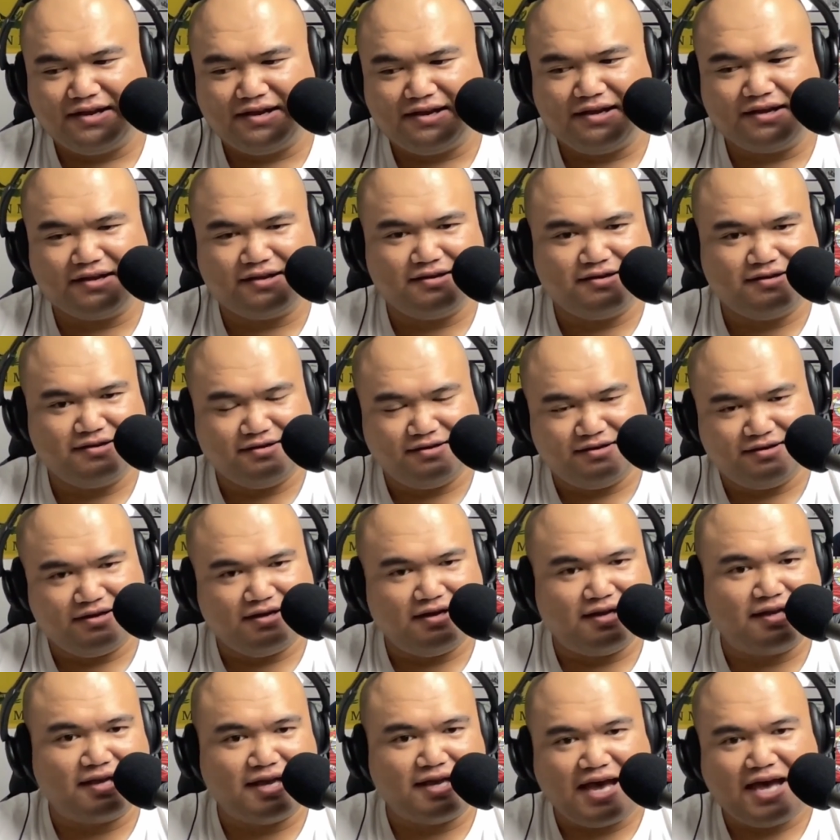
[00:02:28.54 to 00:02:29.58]
like a
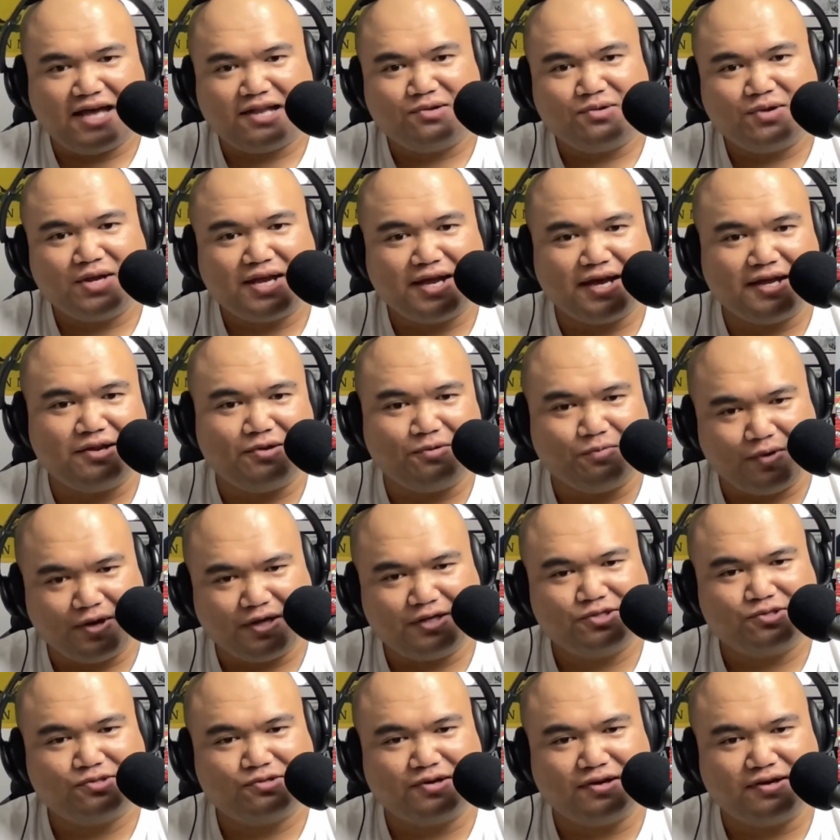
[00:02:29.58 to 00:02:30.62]
gathering at a
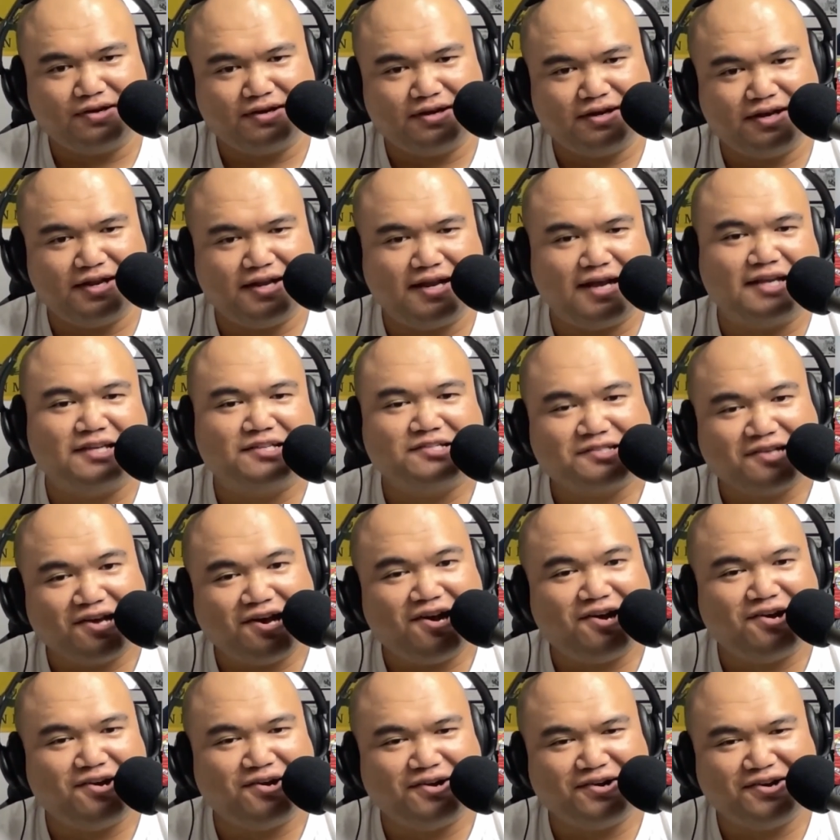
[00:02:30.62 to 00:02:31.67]
restaurant, and I
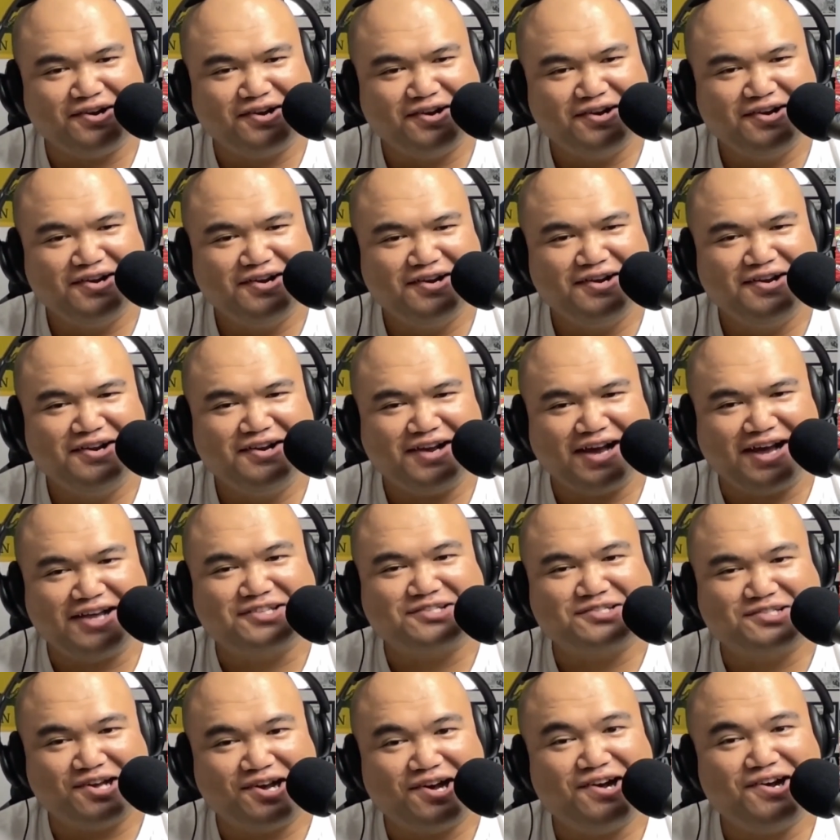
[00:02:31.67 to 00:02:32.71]
saw her. I
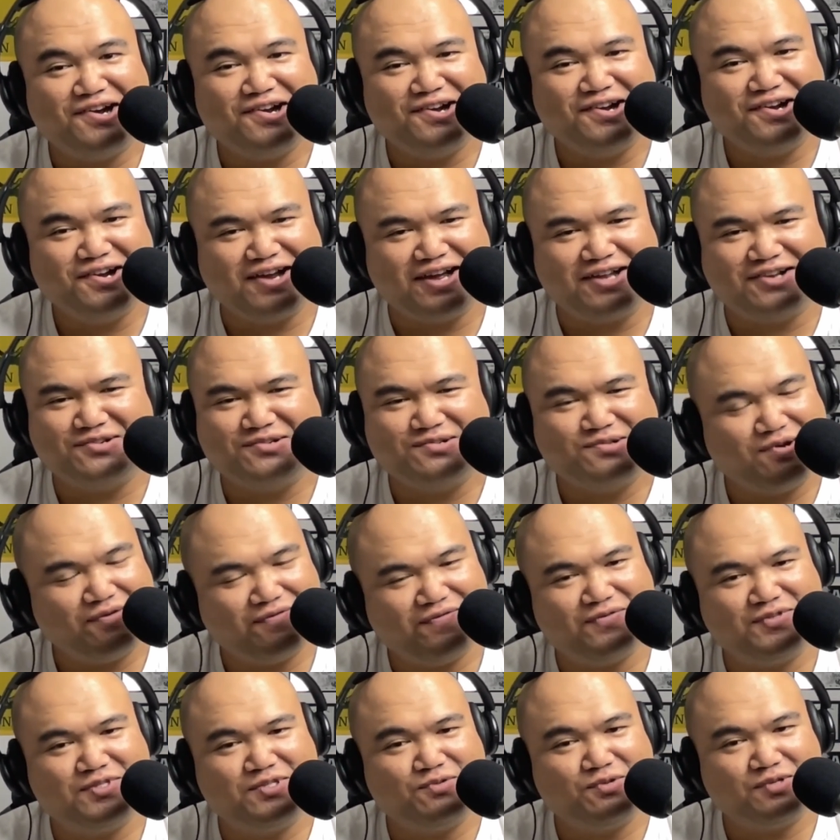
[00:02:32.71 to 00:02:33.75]
don't know
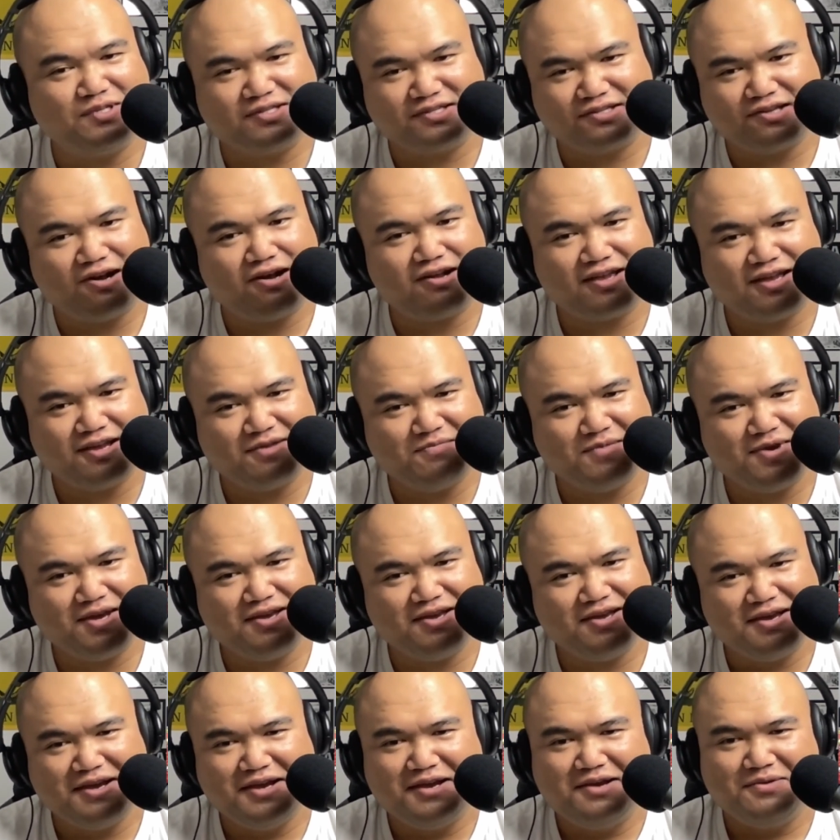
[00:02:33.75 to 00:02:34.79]
if she was stalking
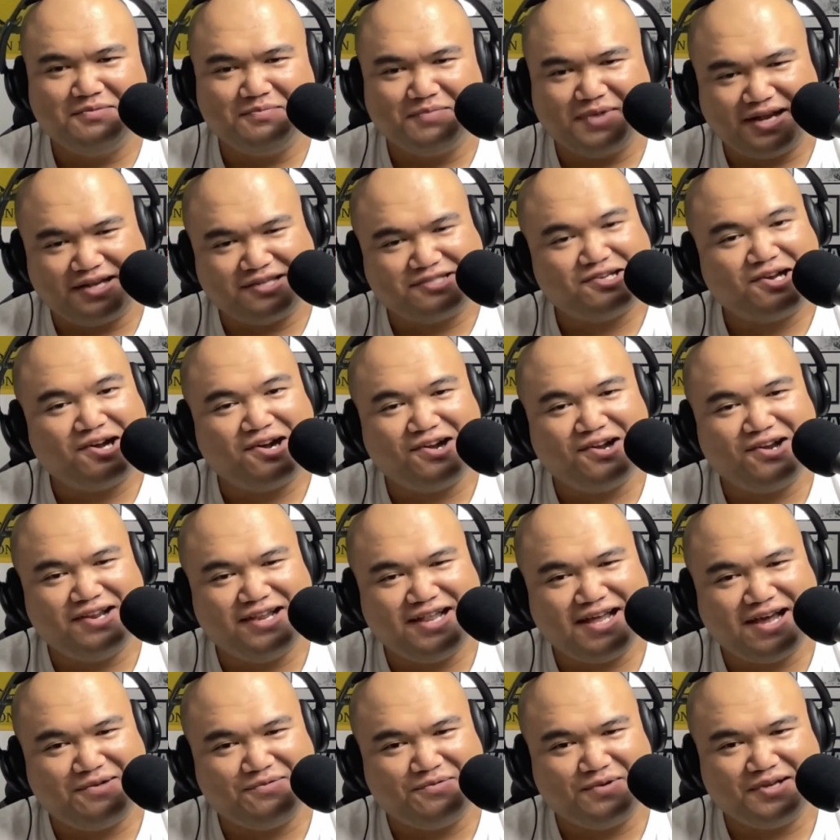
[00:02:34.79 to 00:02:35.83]
me, but I saw her
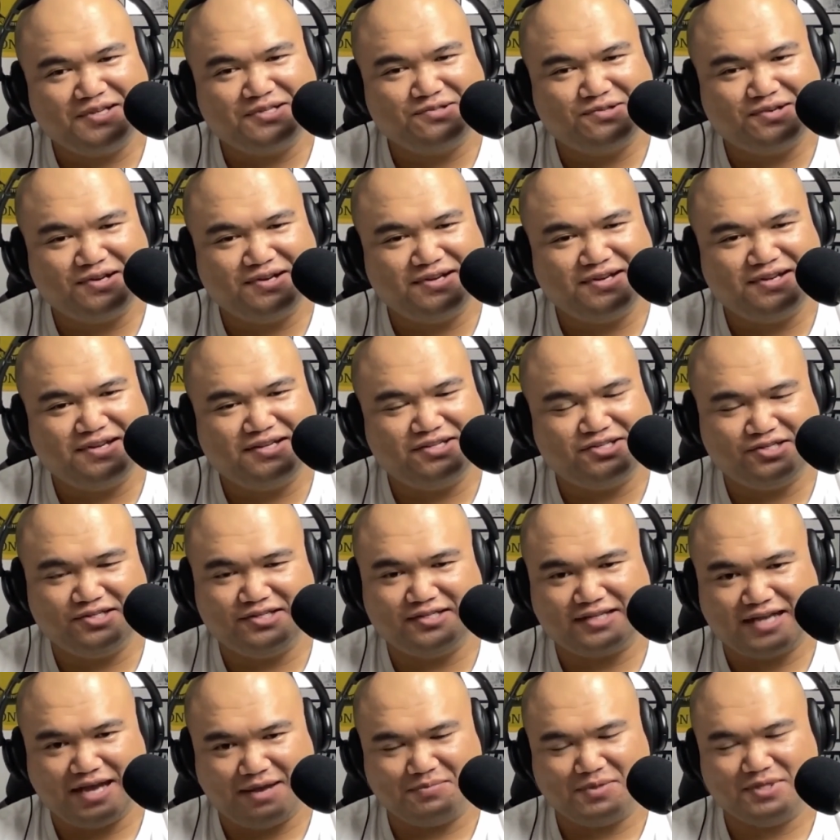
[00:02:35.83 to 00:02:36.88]
in that restaurant. She
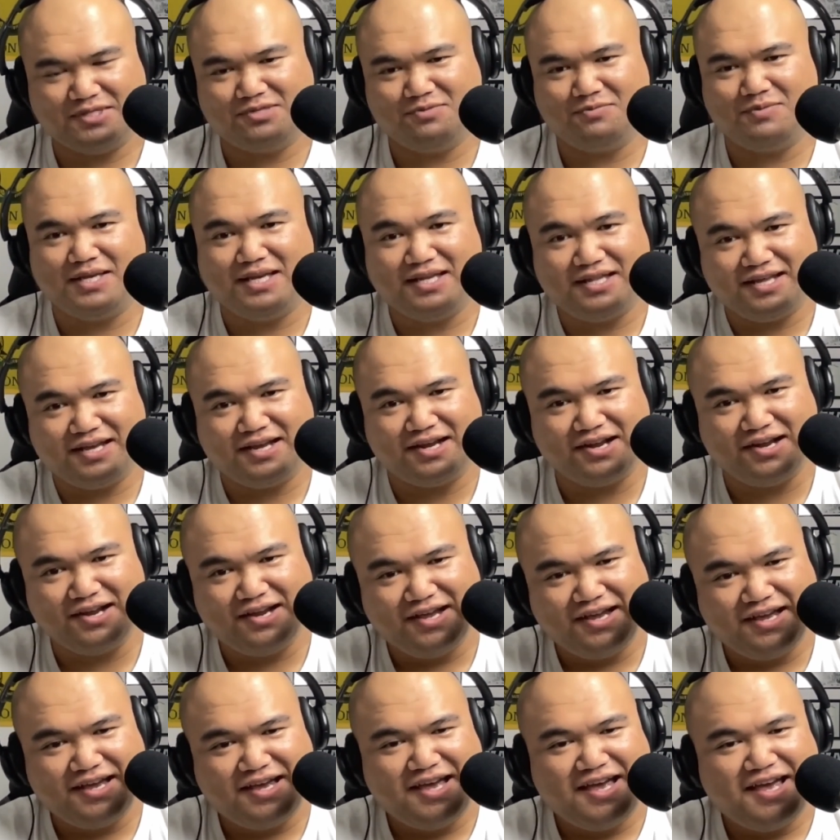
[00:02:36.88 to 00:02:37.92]
just happened to be there.
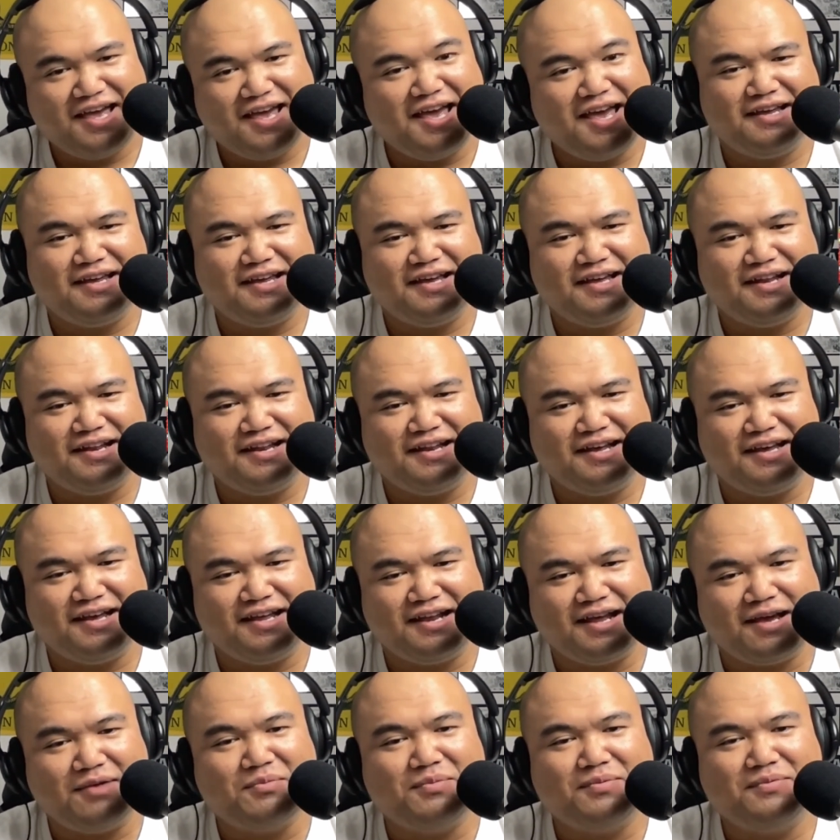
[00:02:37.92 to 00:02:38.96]
And
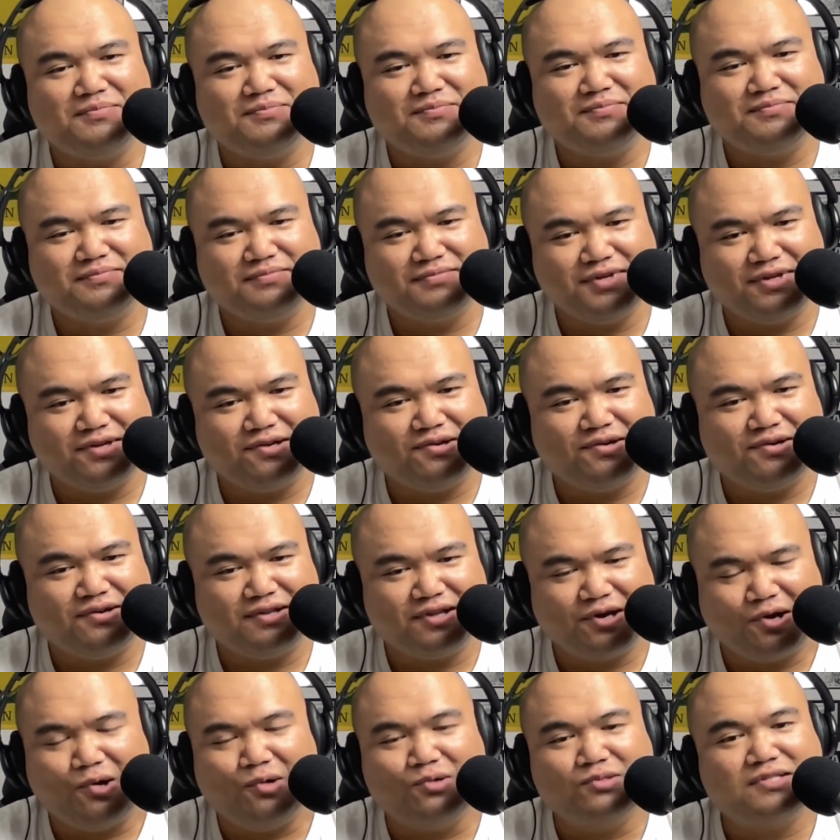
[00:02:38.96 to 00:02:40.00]
I, the
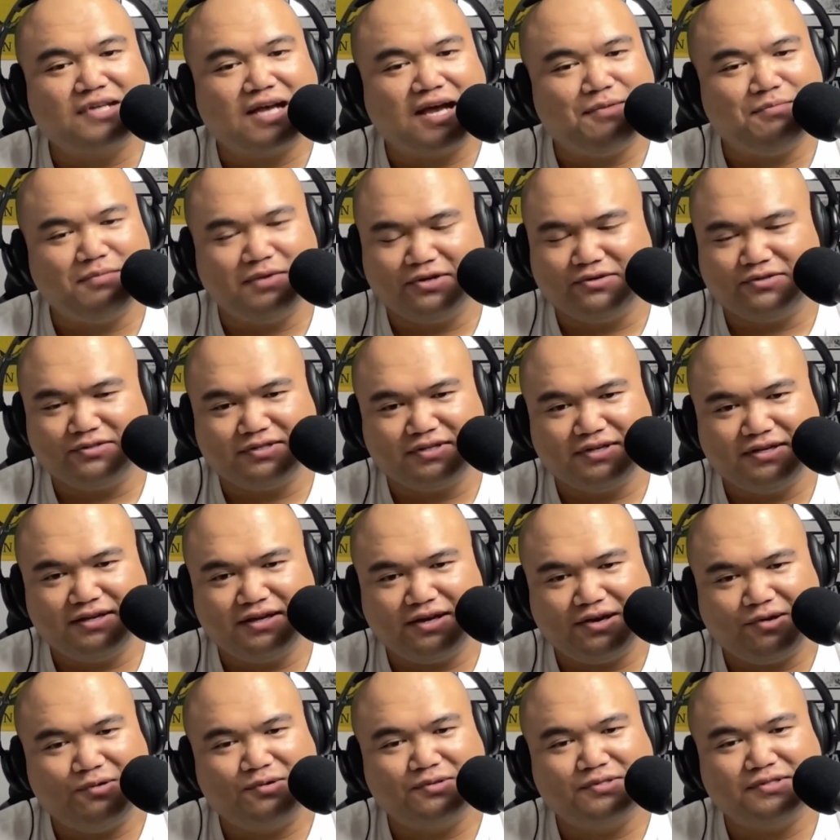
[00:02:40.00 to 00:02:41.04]
whole time I
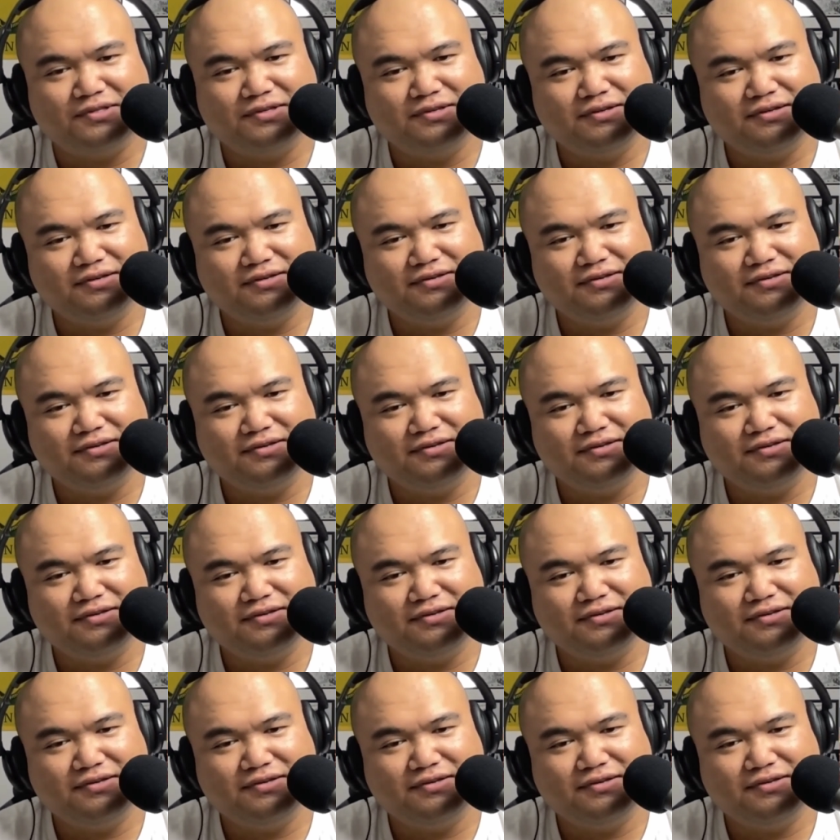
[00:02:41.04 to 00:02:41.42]
was